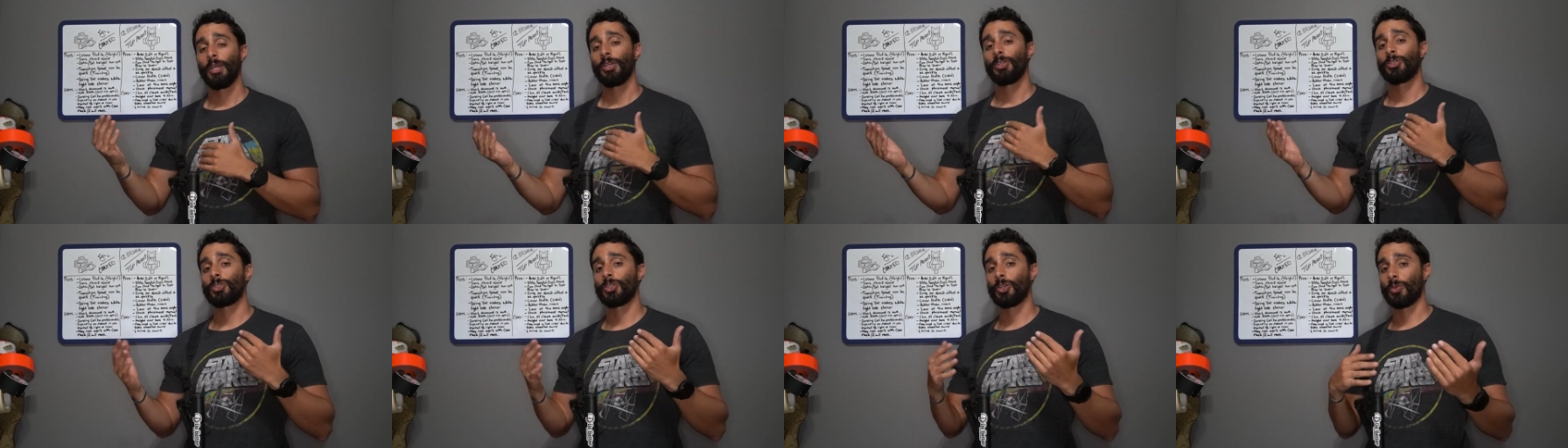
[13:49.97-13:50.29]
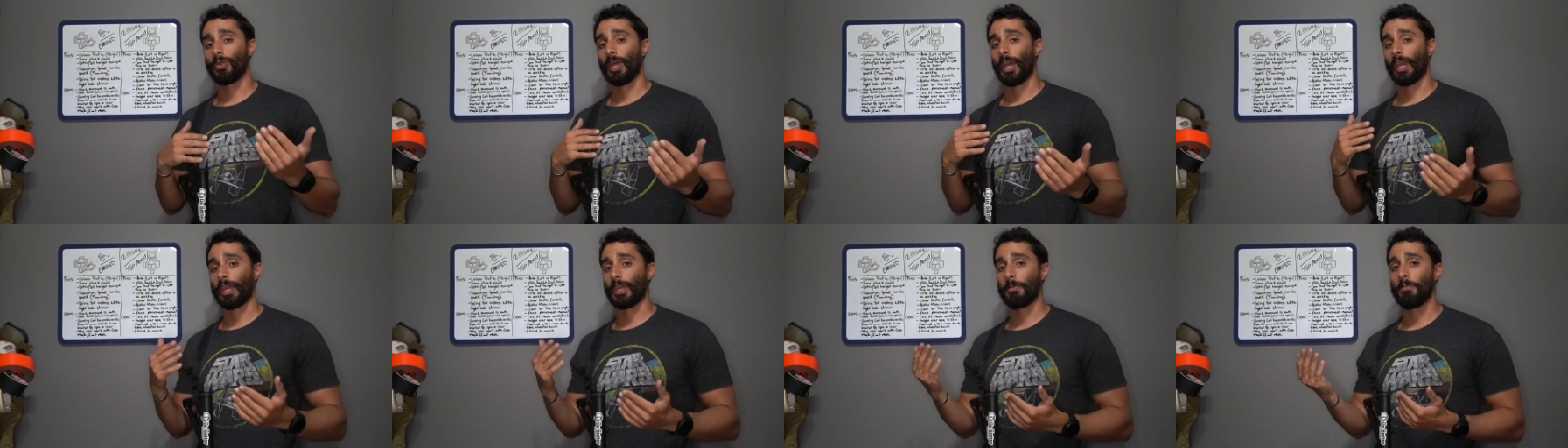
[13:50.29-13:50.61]

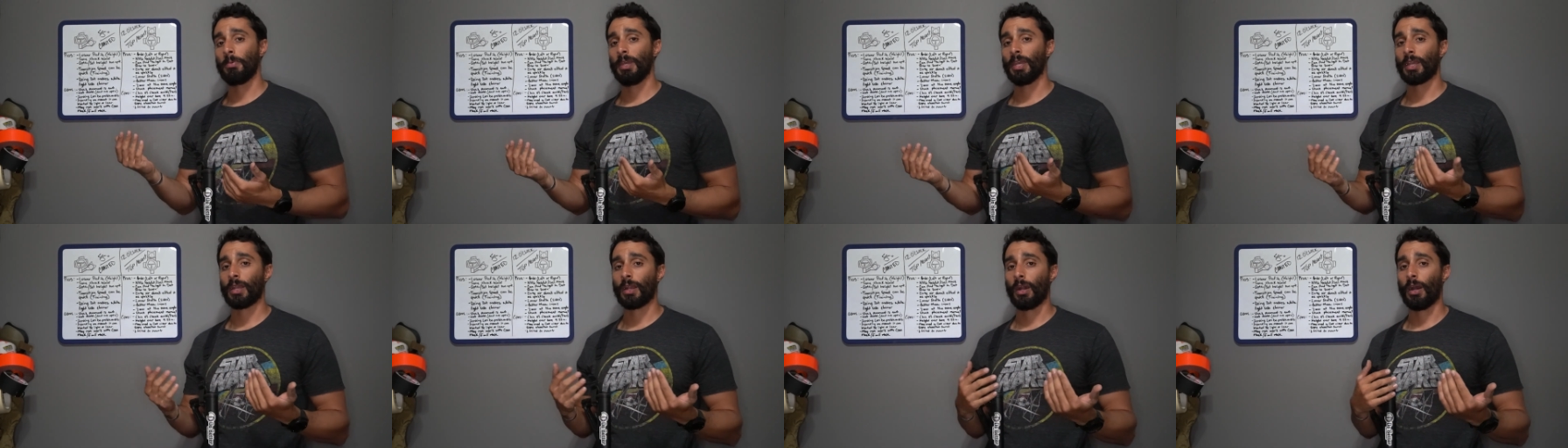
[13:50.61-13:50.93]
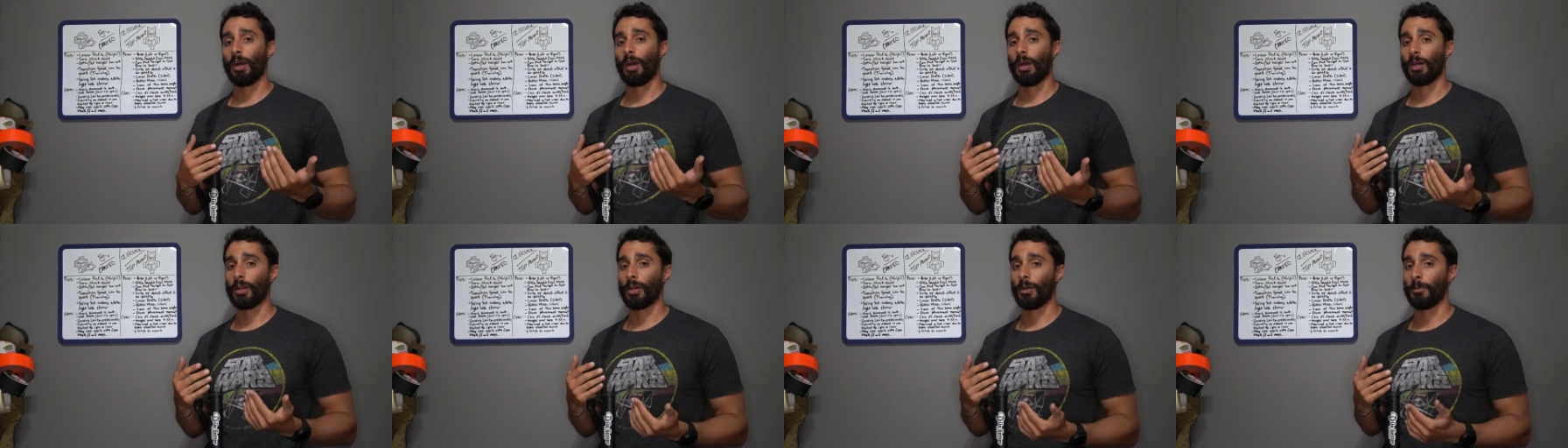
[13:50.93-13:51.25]
So that can be a
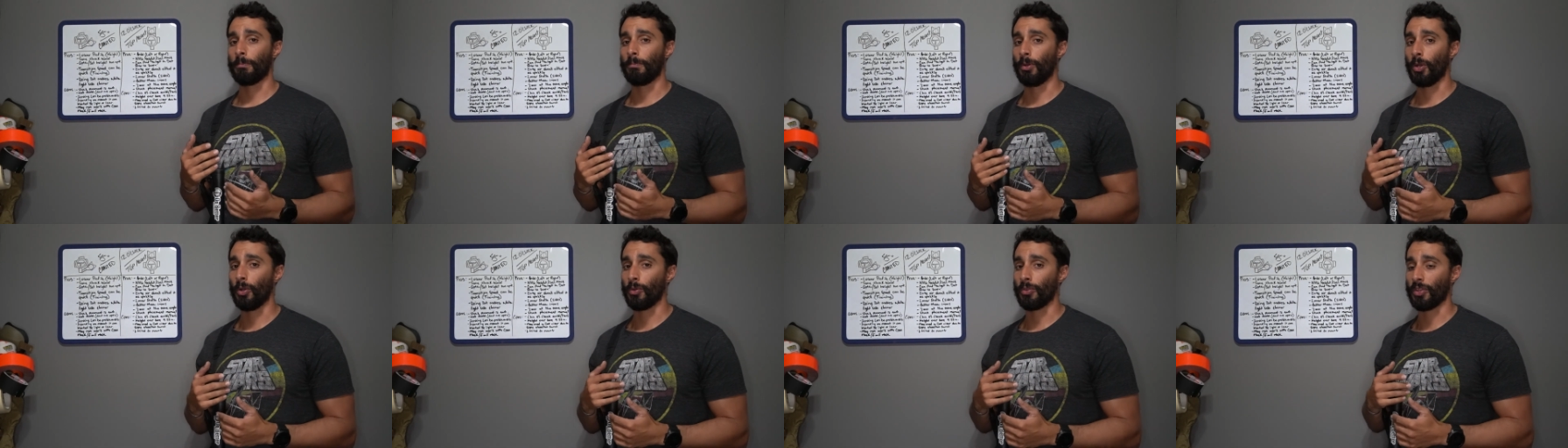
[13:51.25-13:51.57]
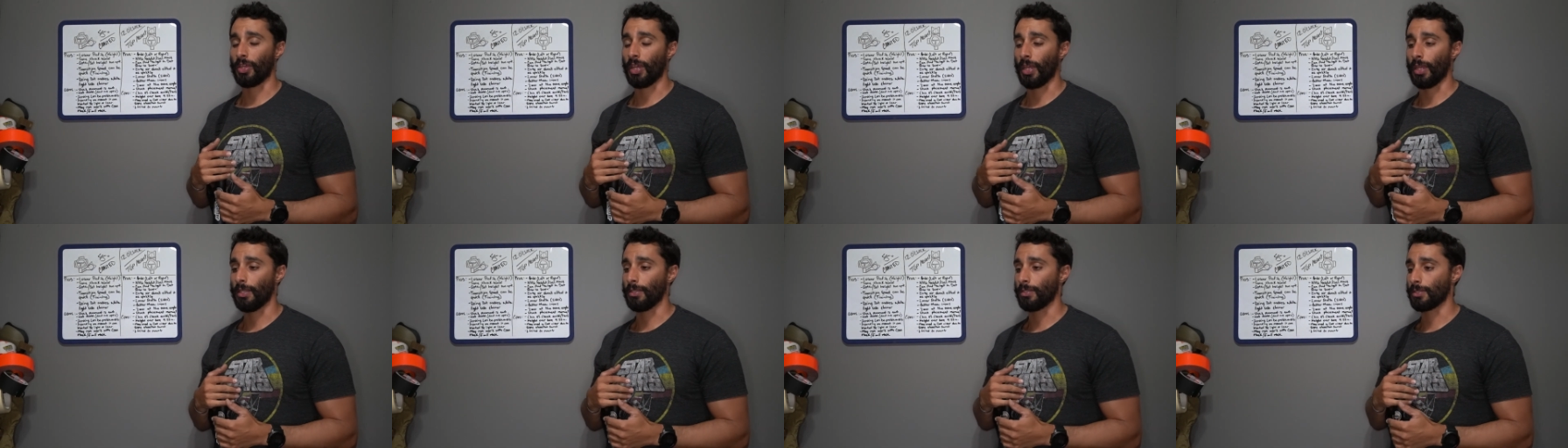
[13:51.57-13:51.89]
con on both
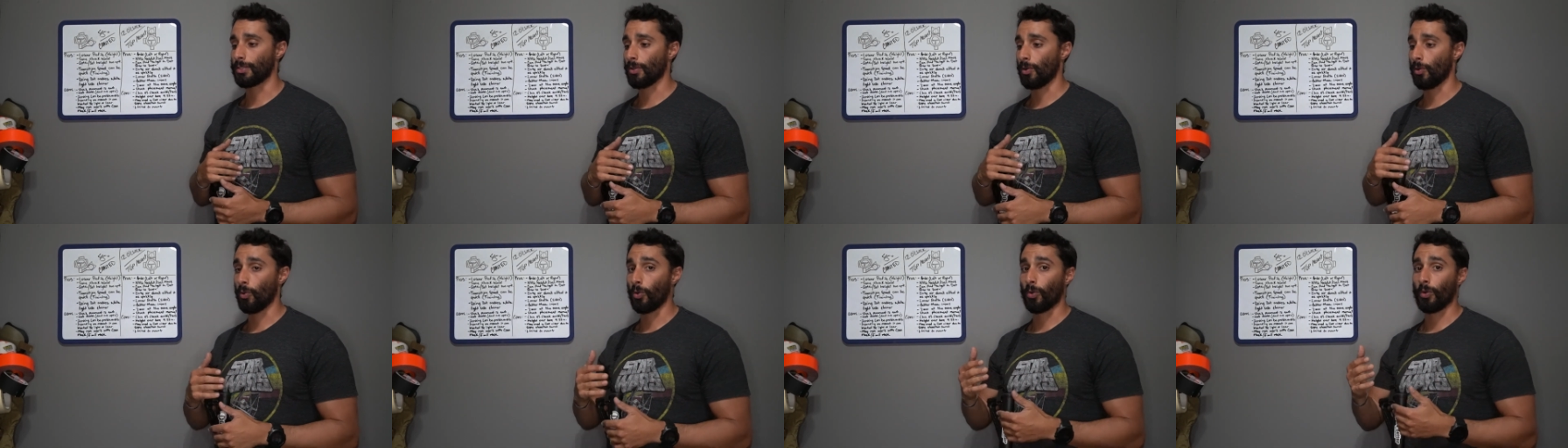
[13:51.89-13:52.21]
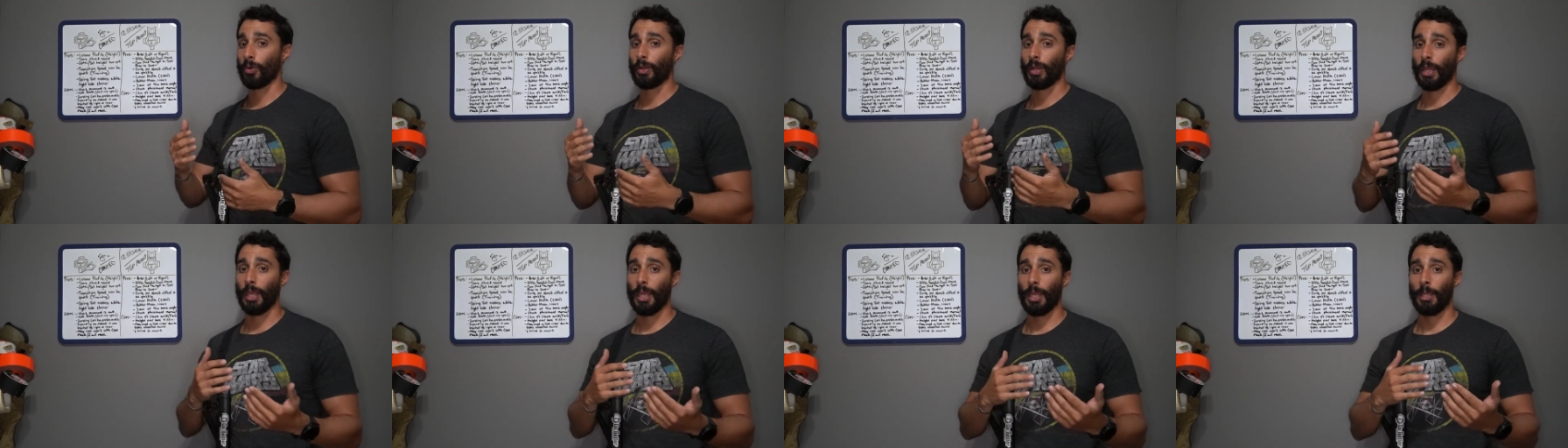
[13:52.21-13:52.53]
ends
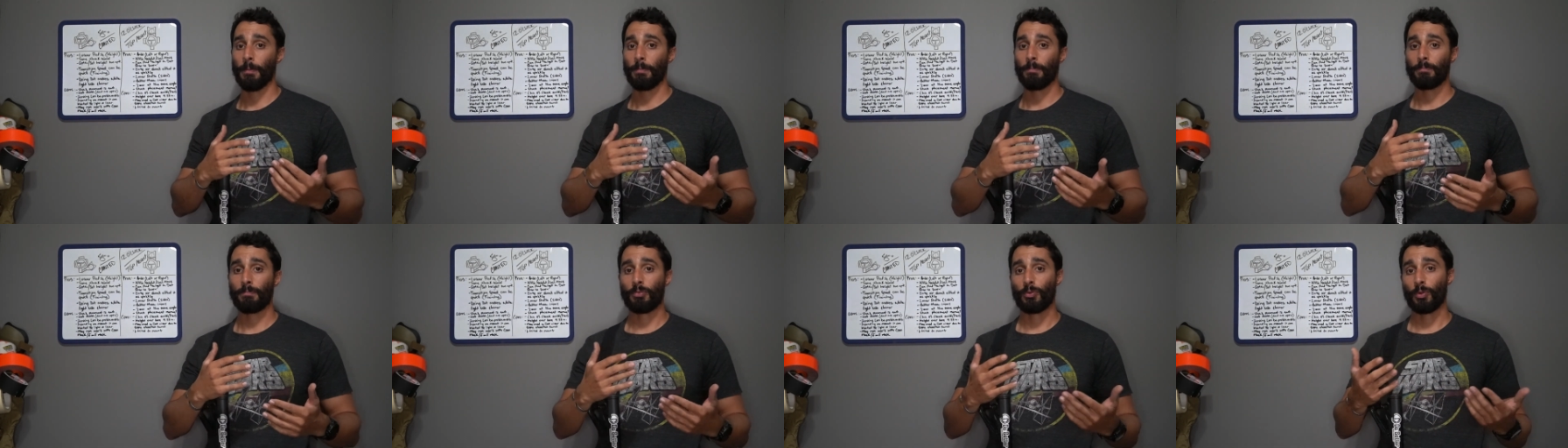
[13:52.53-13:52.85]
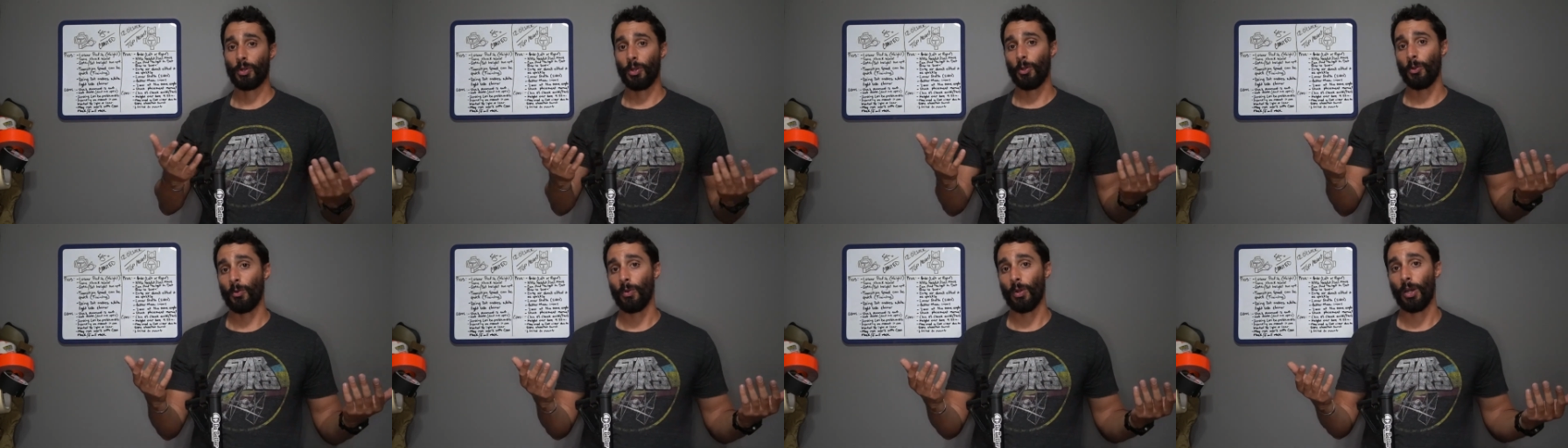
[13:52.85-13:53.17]
or a
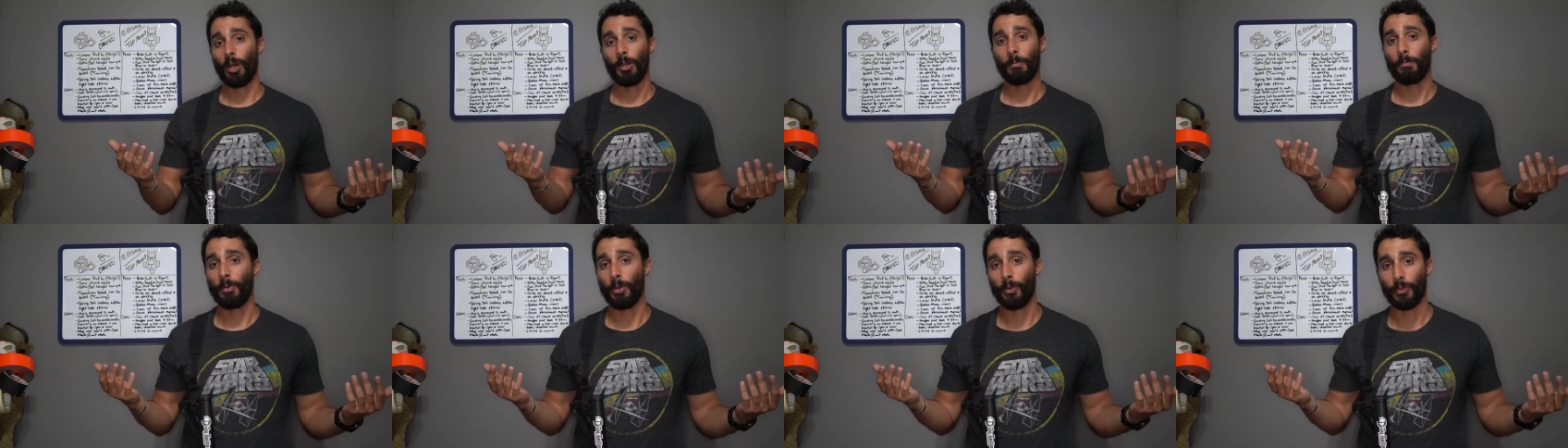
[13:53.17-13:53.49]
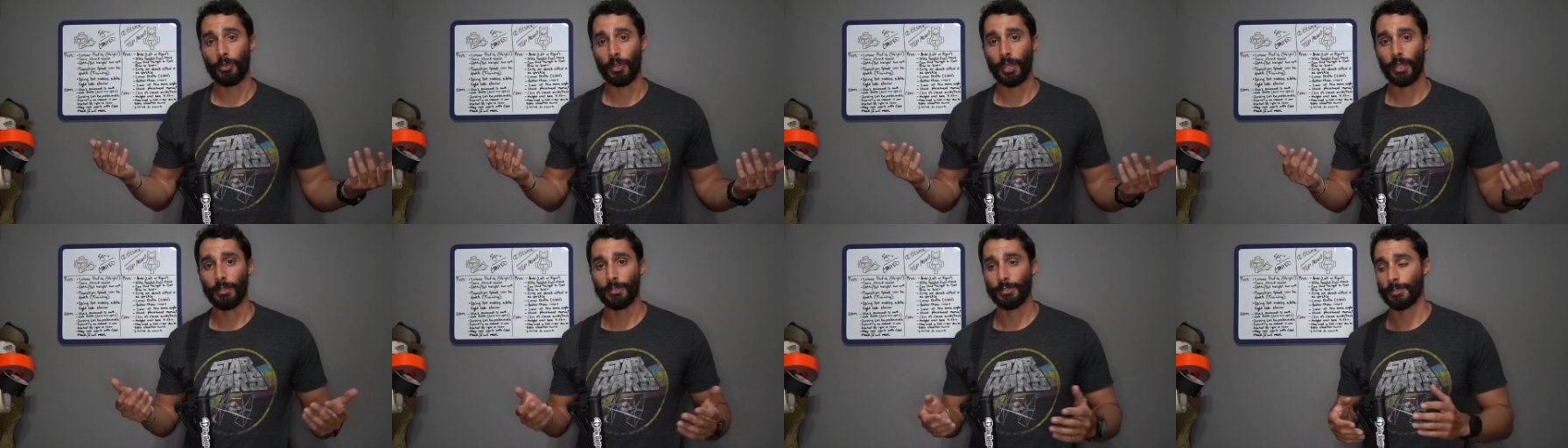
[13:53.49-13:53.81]
pro on
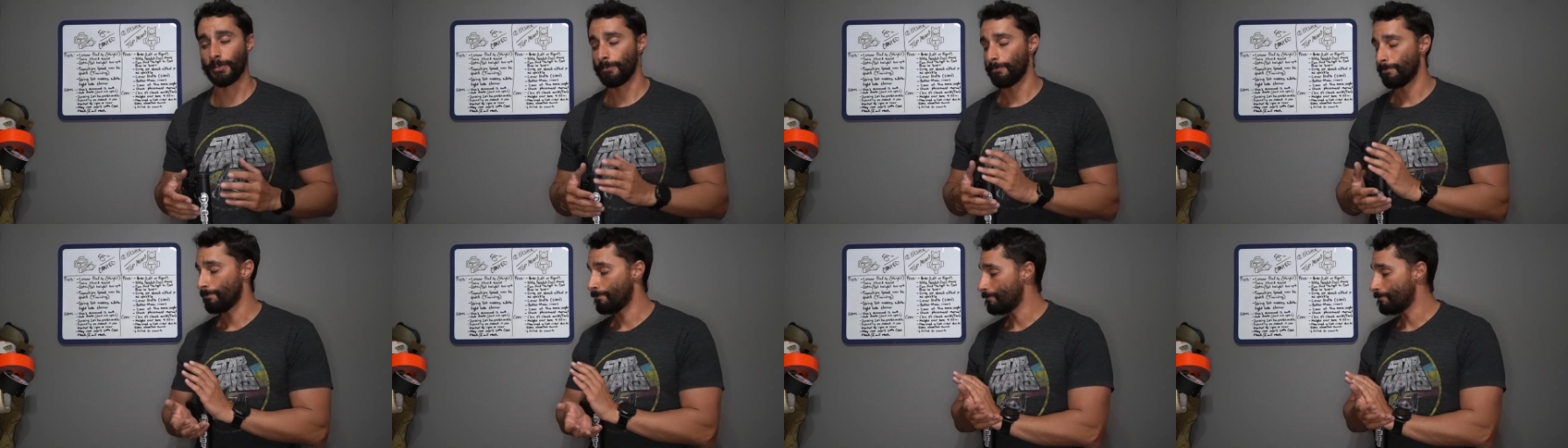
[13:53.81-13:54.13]
both ends.